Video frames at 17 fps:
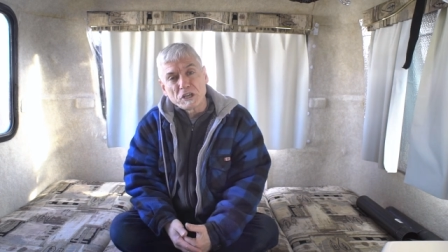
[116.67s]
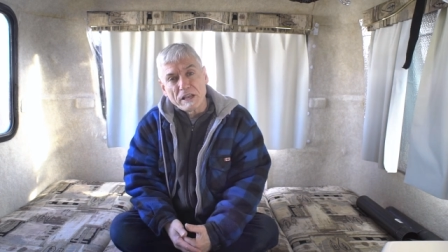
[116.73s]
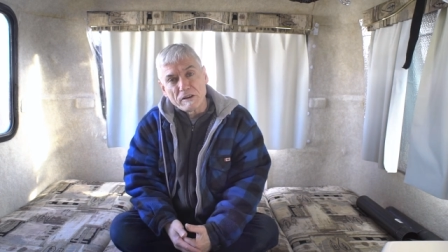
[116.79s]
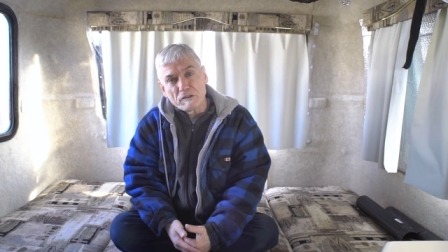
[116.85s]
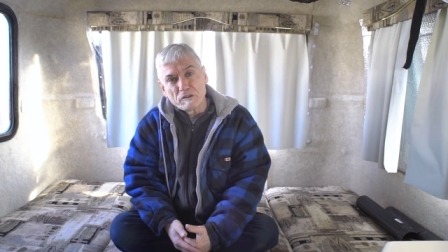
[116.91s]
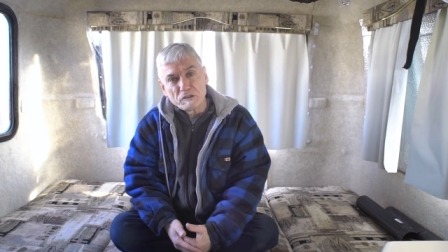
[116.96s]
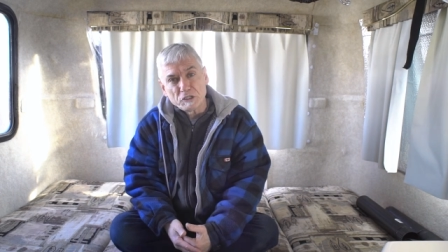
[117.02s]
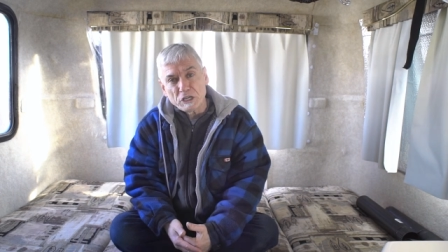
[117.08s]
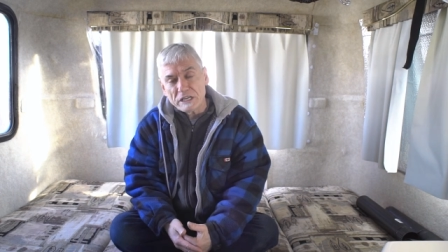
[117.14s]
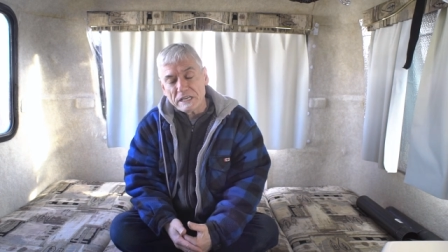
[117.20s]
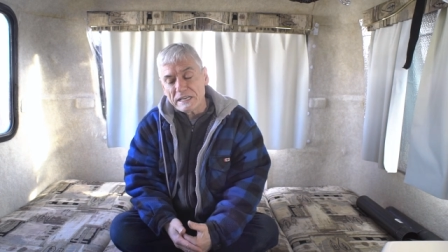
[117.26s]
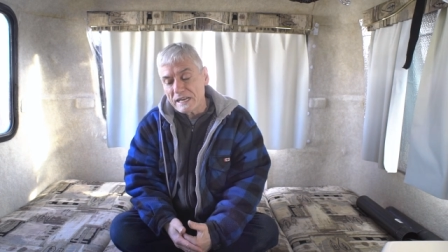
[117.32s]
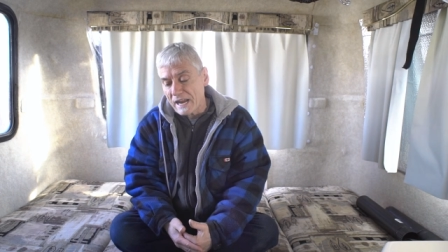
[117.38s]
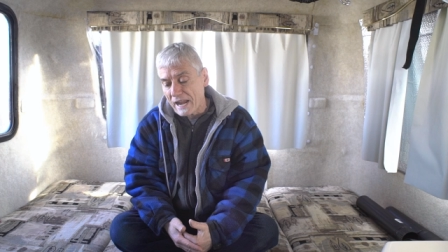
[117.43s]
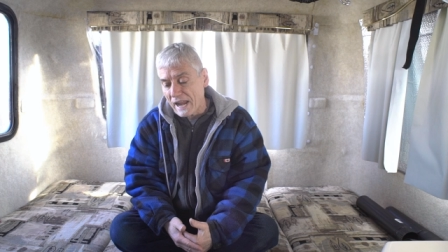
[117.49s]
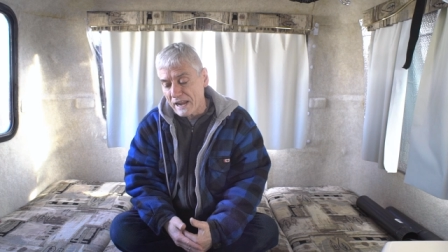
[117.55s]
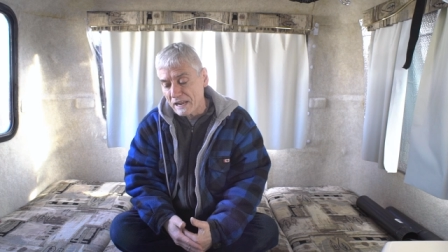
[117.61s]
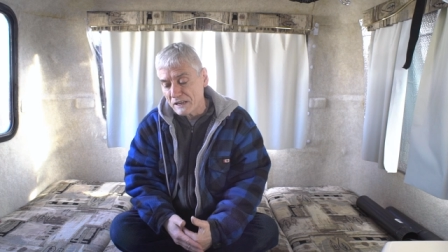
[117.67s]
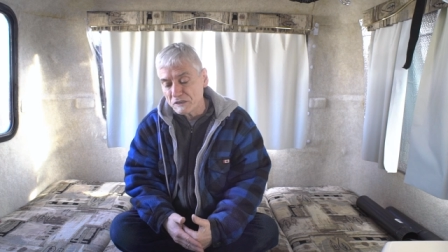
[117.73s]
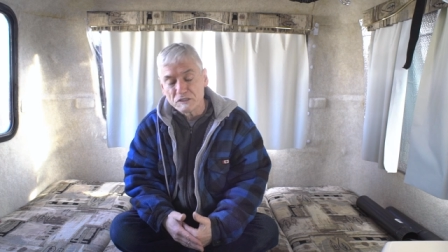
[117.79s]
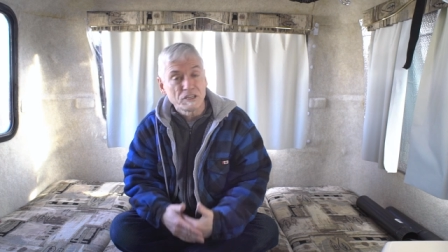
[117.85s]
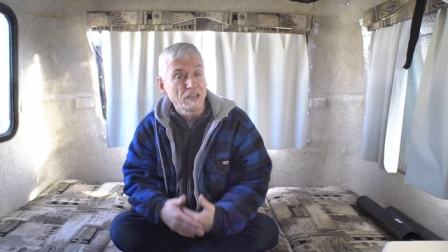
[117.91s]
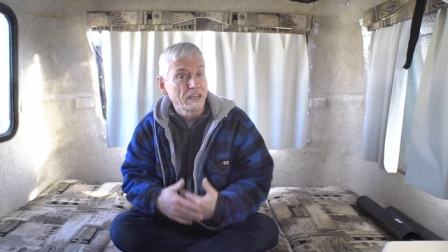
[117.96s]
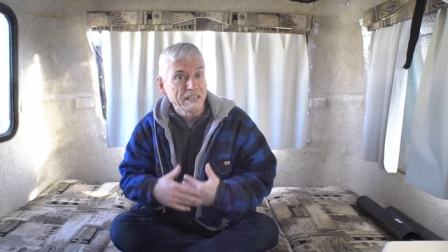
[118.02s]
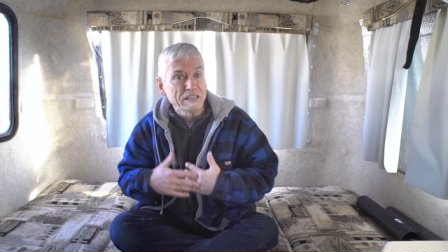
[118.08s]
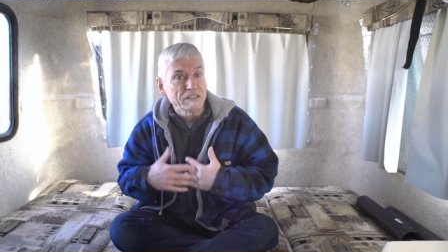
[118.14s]
energy
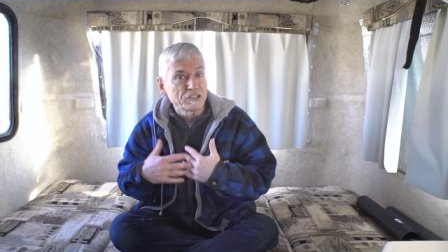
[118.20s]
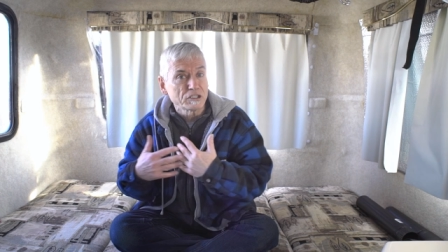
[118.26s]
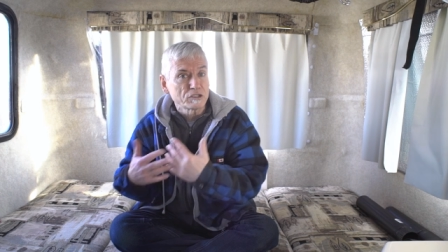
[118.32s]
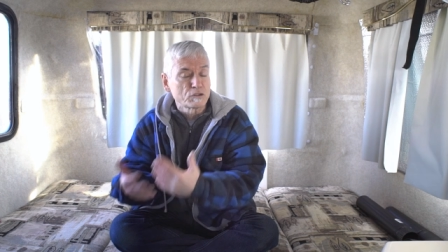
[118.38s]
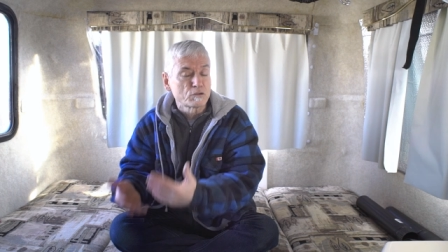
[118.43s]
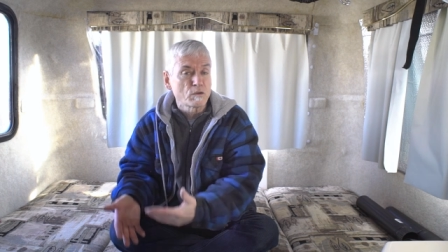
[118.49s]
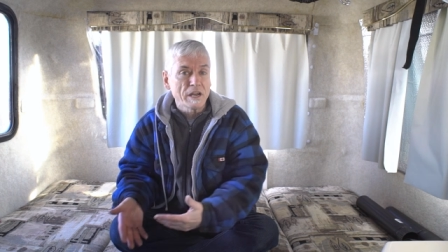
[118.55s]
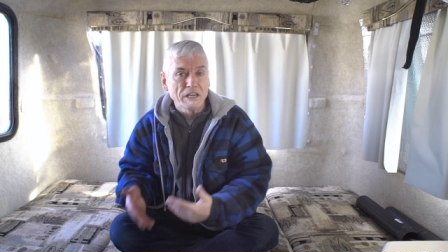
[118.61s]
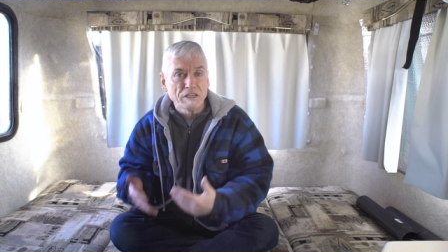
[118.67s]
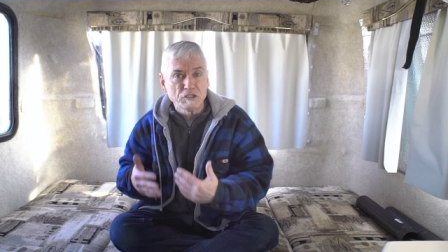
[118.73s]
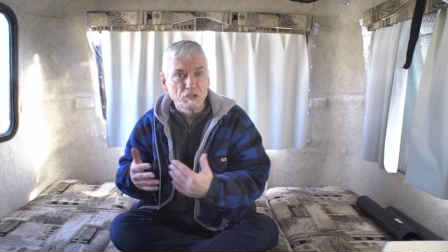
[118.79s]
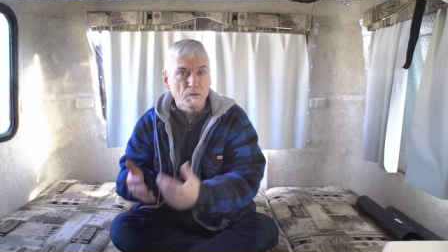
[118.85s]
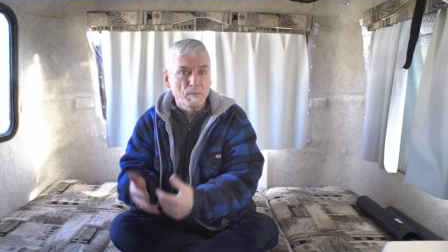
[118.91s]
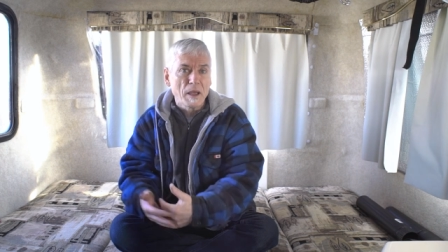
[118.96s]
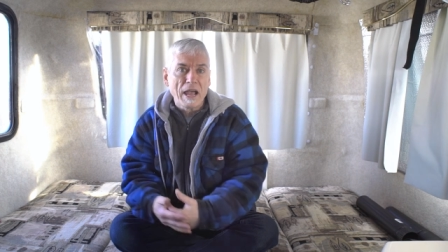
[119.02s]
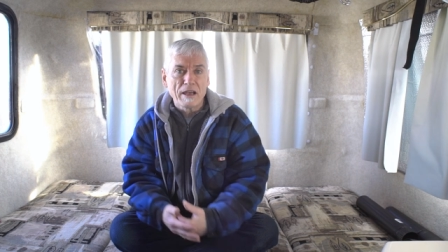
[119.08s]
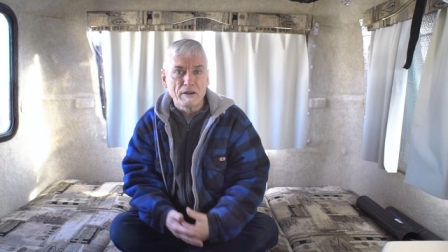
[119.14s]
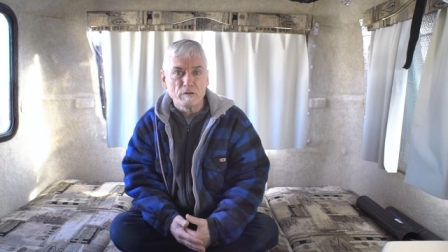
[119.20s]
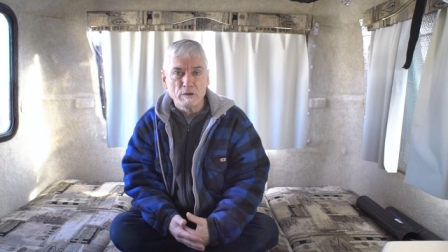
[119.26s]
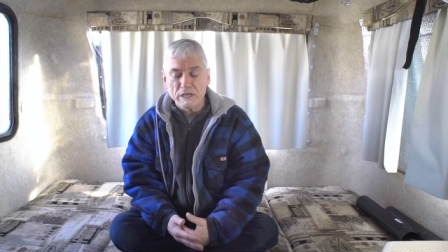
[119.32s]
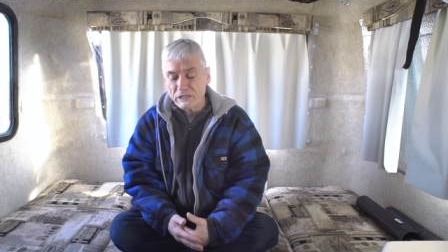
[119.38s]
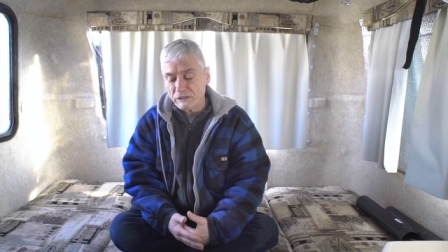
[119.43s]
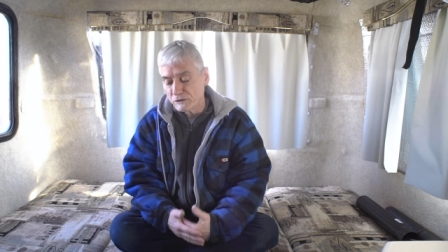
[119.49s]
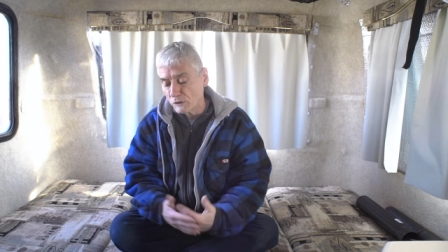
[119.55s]
and uh, it just drains your battery.